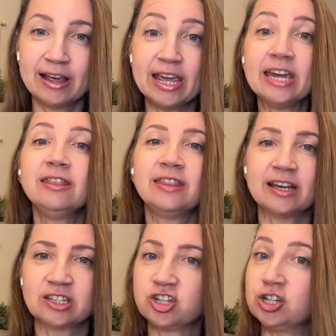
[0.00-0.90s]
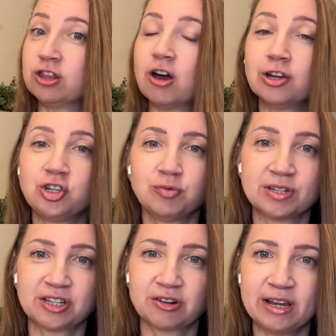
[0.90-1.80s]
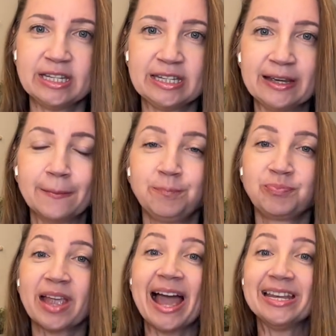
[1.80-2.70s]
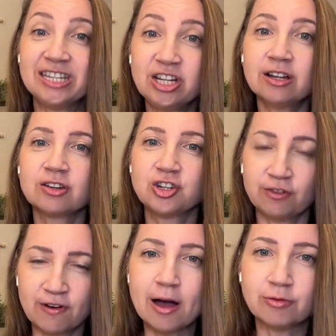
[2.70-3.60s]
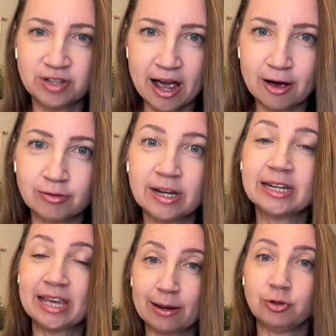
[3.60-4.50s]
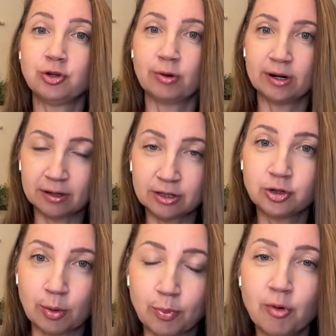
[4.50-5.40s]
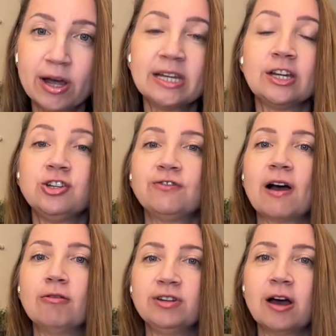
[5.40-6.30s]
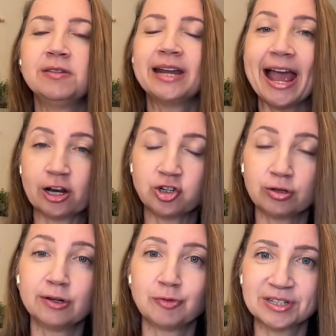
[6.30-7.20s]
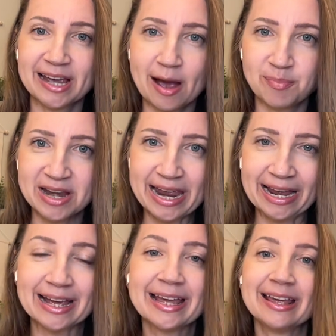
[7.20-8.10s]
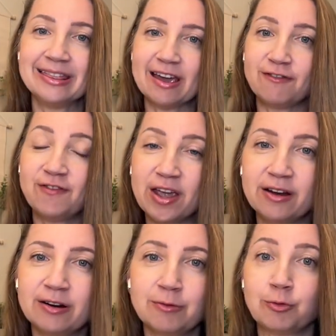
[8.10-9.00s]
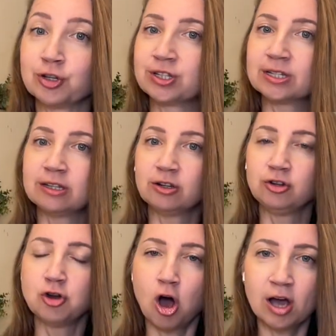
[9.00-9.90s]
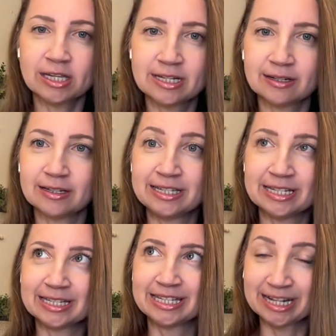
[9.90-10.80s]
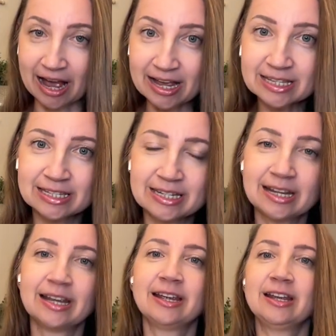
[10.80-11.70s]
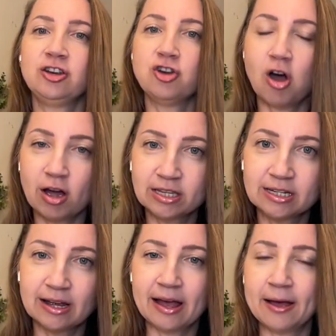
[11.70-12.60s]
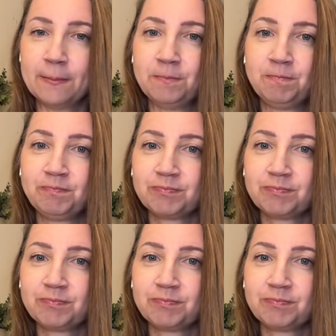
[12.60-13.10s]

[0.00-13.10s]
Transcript: in this. She thought she was crazy until she found out. It came to her to a point, and she found out that actually was happening. The affair was not discussed, not um,